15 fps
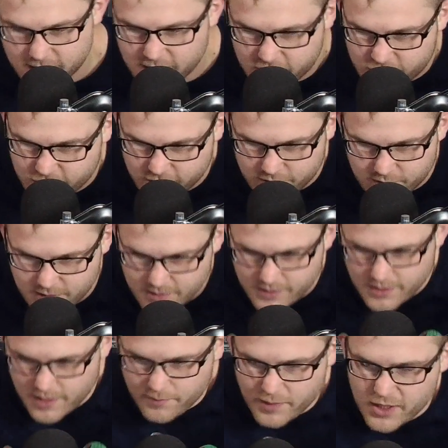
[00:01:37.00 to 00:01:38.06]
an issue."
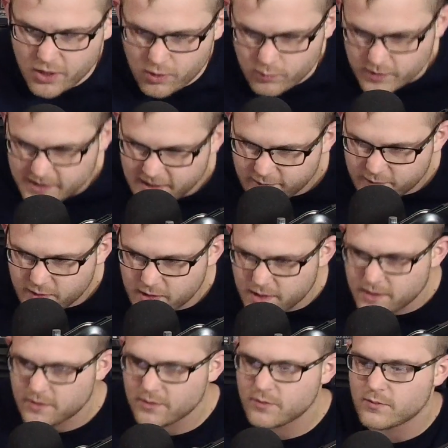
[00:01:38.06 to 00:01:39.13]
But no, we're
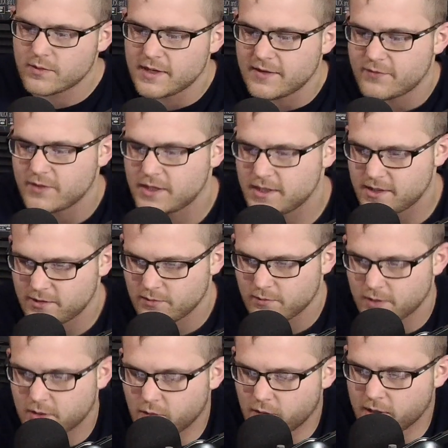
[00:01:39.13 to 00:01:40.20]
definitely we are definitely, definitely
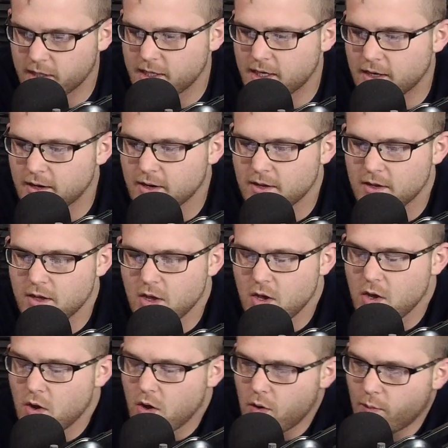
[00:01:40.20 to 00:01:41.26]
recording. recording. here.
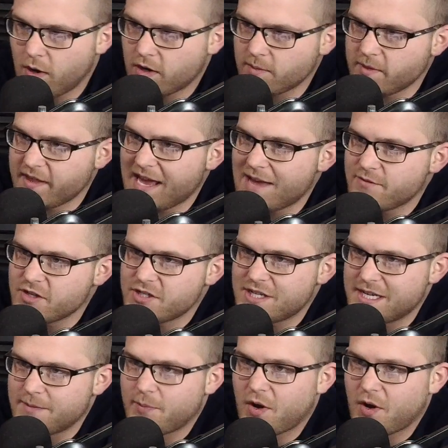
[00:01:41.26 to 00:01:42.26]
Welcome to the Have You Scene It